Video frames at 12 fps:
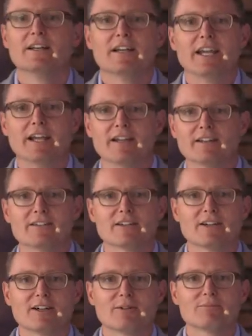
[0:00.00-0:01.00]
And
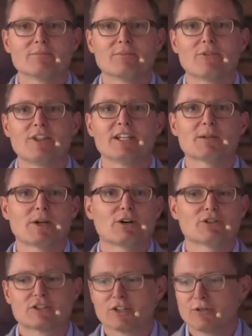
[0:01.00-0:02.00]
think
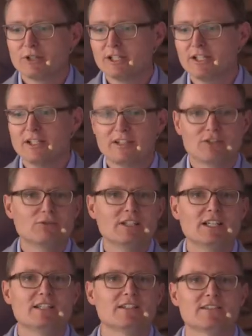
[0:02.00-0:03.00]
about going into the
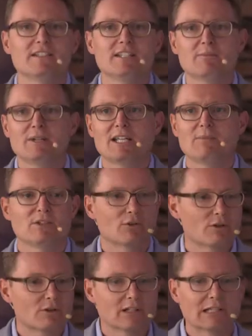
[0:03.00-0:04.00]
inner city maybe,
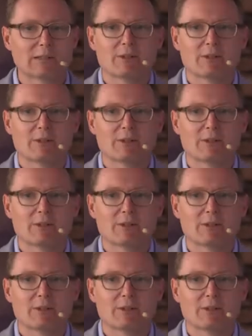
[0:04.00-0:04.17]
or a little